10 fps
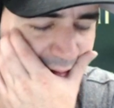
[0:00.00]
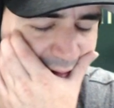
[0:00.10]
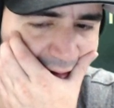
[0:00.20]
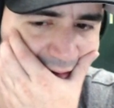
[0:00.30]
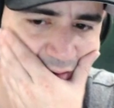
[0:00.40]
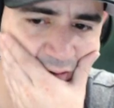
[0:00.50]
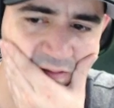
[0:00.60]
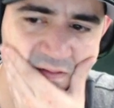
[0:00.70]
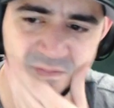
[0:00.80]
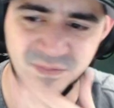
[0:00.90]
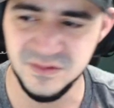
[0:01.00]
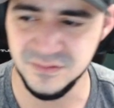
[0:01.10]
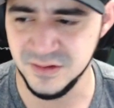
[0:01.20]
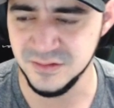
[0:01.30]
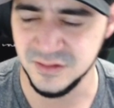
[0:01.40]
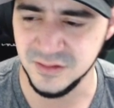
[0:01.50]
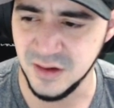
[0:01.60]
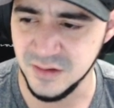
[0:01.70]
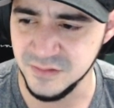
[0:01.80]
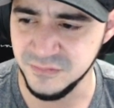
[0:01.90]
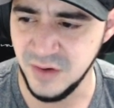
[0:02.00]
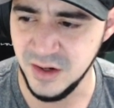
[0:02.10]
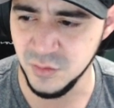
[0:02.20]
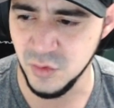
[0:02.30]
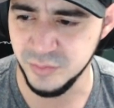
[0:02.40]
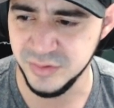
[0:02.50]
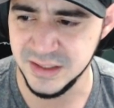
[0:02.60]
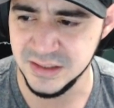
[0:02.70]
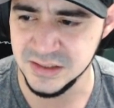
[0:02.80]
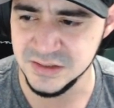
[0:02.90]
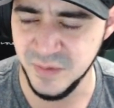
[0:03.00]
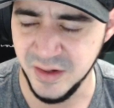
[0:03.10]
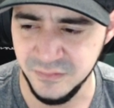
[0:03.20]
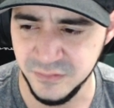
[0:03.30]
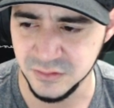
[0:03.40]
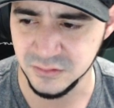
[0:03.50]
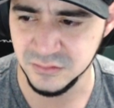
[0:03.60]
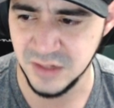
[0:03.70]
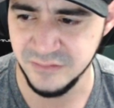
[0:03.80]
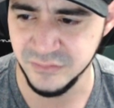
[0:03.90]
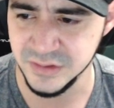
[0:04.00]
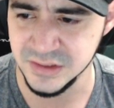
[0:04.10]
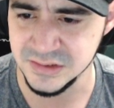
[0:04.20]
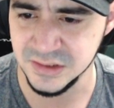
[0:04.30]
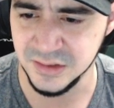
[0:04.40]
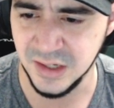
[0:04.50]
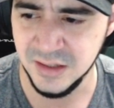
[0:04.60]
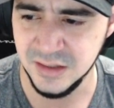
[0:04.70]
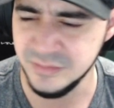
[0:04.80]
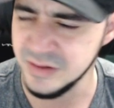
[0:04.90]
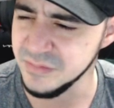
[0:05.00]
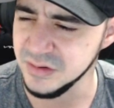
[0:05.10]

the firewall plate is better for cavalry, is it not? Am I?